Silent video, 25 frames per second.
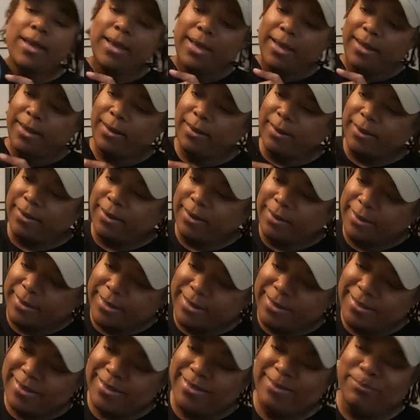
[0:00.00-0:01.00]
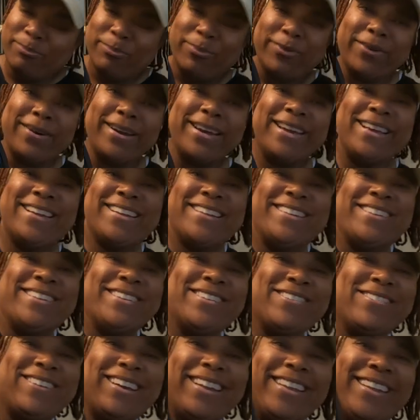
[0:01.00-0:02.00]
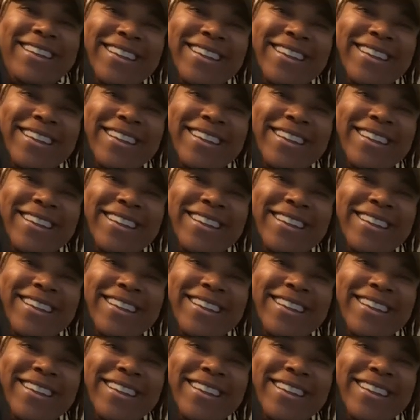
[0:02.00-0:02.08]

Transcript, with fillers: And look, it's brand new. I